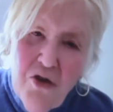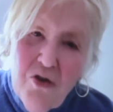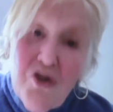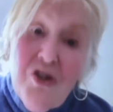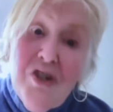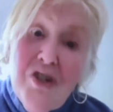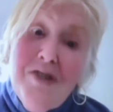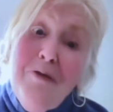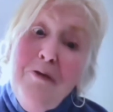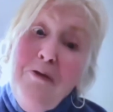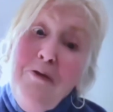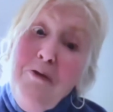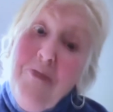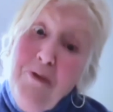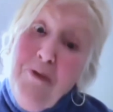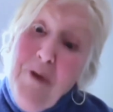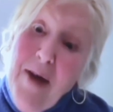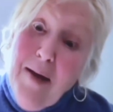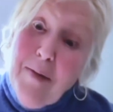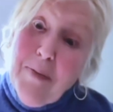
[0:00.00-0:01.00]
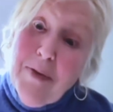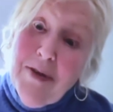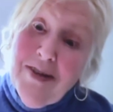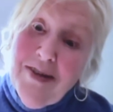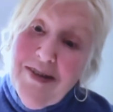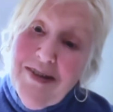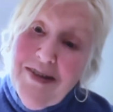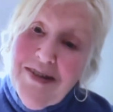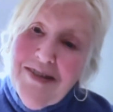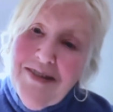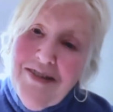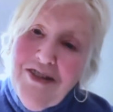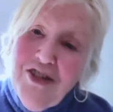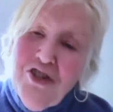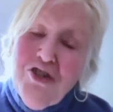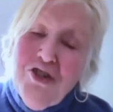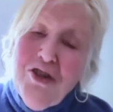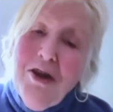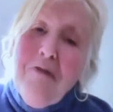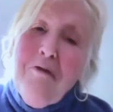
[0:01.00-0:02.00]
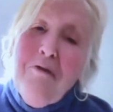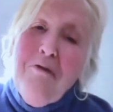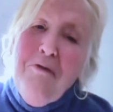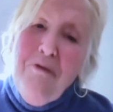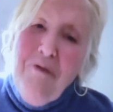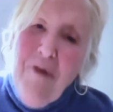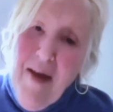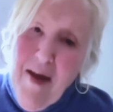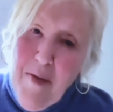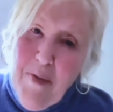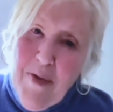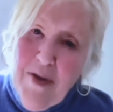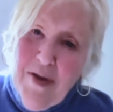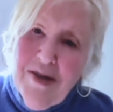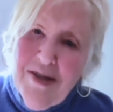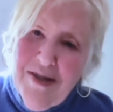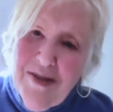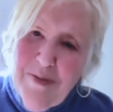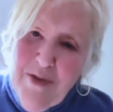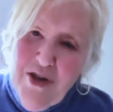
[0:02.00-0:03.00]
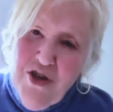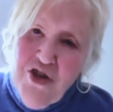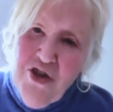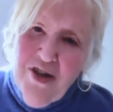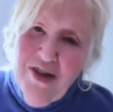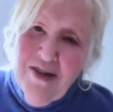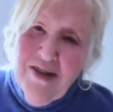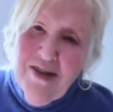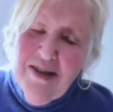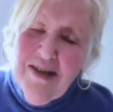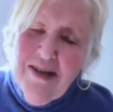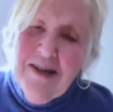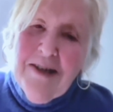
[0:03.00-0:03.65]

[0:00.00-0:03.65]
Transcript: which is a fabulous mission.